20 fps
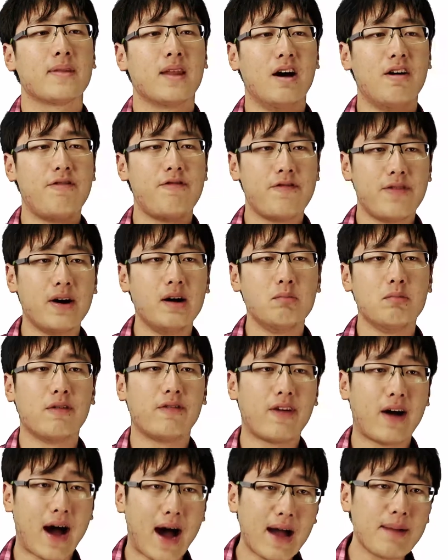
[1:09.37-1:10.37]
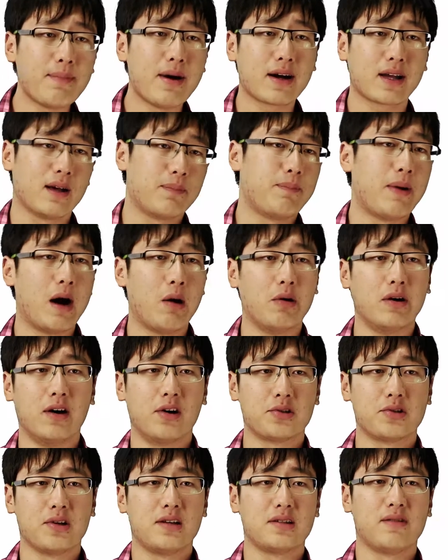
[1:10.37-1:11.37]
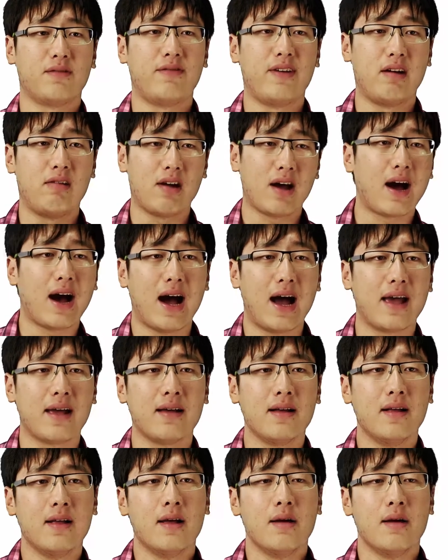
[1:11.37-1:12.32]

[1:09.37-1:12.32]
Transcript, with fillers: A firm with high market power also has a very high